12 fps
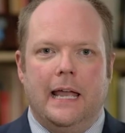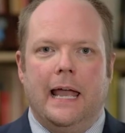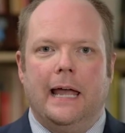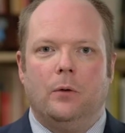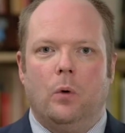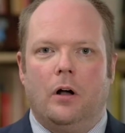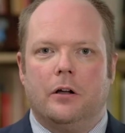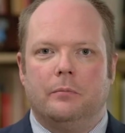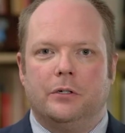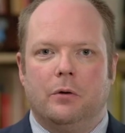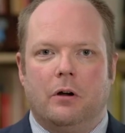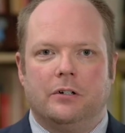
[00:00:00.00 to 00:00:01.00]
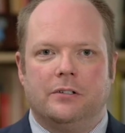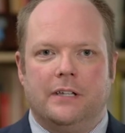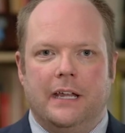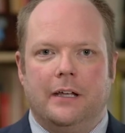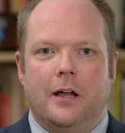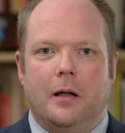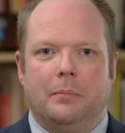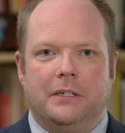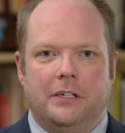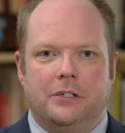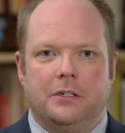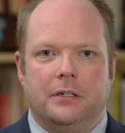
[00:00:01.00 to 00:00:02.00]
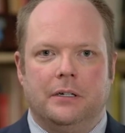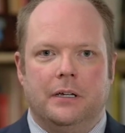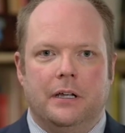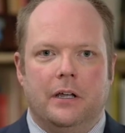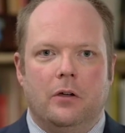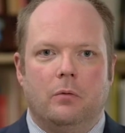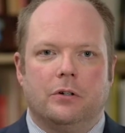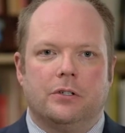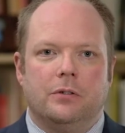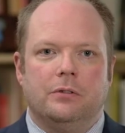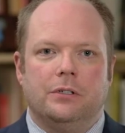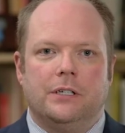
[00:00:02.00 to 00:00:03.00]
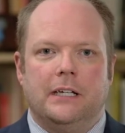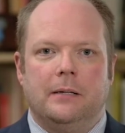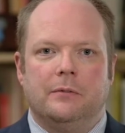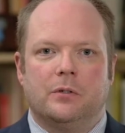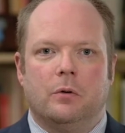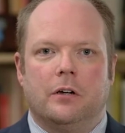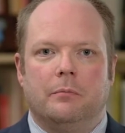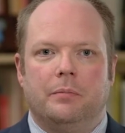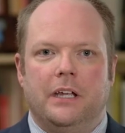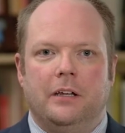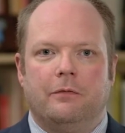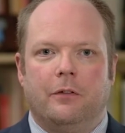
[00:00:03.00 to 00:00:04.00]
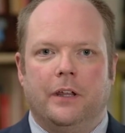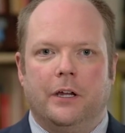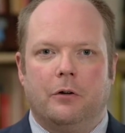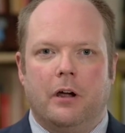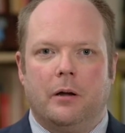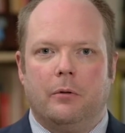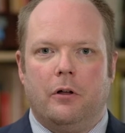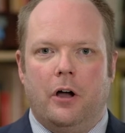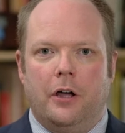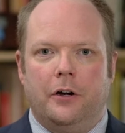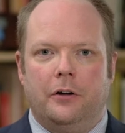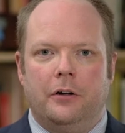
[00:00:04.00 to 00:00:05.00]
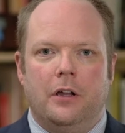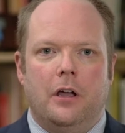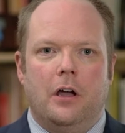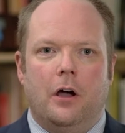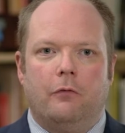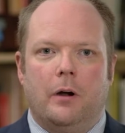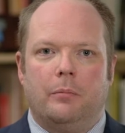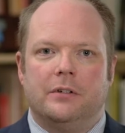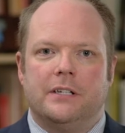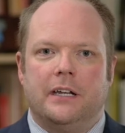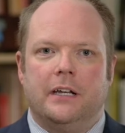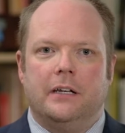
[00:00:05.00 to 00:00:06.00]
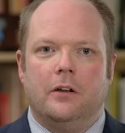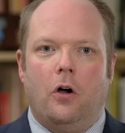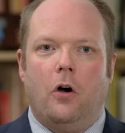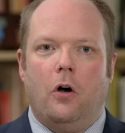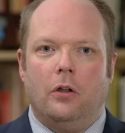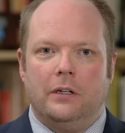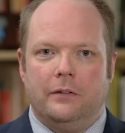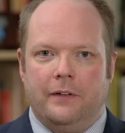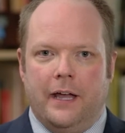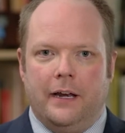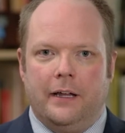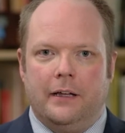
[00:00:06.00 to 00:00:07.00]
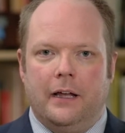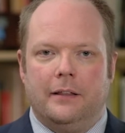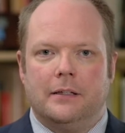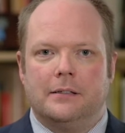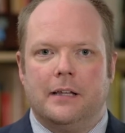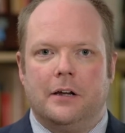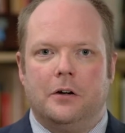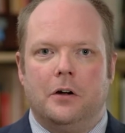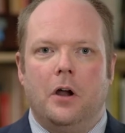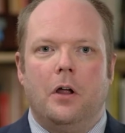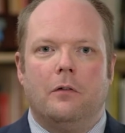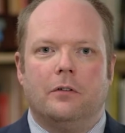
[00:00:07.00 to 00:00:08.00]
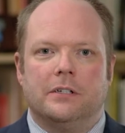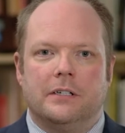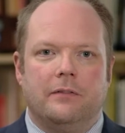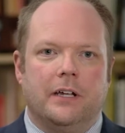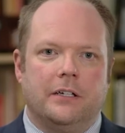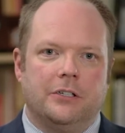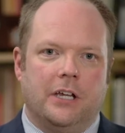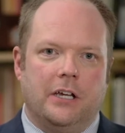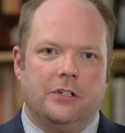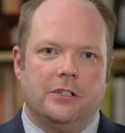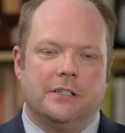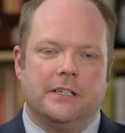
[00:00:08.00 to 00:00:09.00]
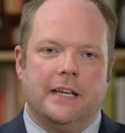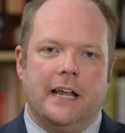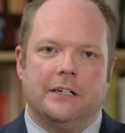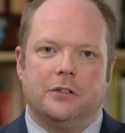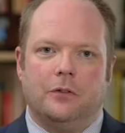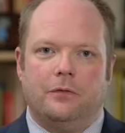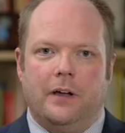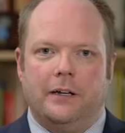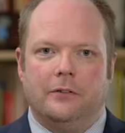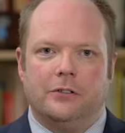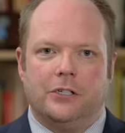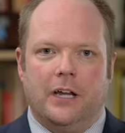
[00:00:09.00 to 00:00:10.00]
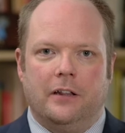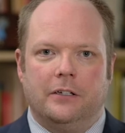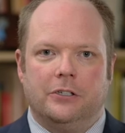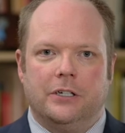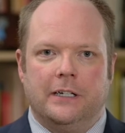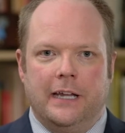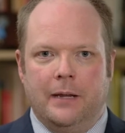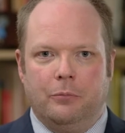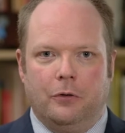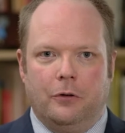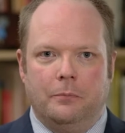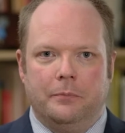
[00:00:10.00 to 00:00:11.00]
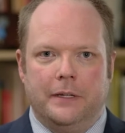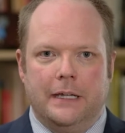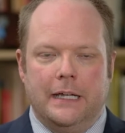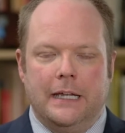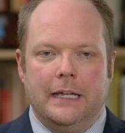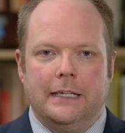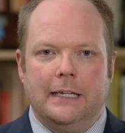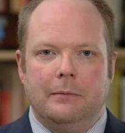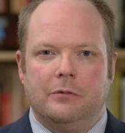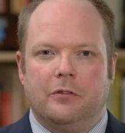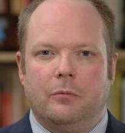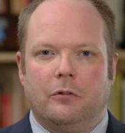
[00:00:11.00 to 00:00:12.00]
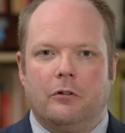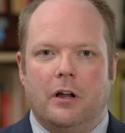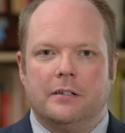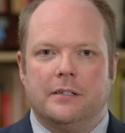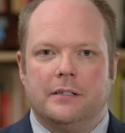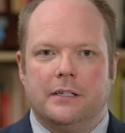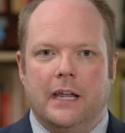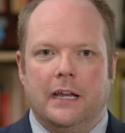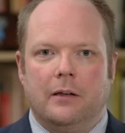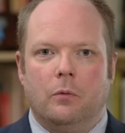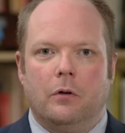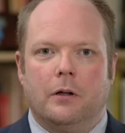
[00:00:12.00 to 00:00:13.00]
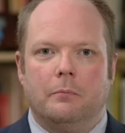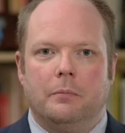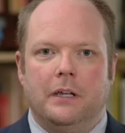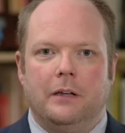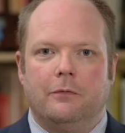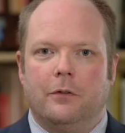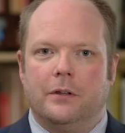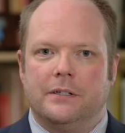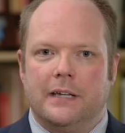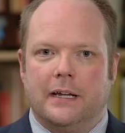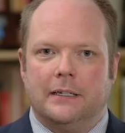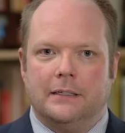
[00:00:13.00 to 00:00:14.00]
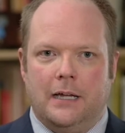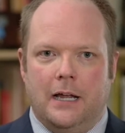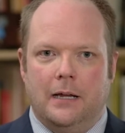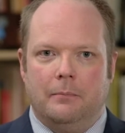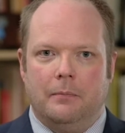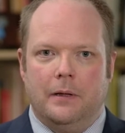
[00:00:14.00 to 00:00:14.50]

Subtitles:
And welcome to our state competition, where student teams will compete for the incredible honor of representing all Nevada at the Center for Civic Education's National Finals Challenge in April. Teams from across the state will compete for the second time.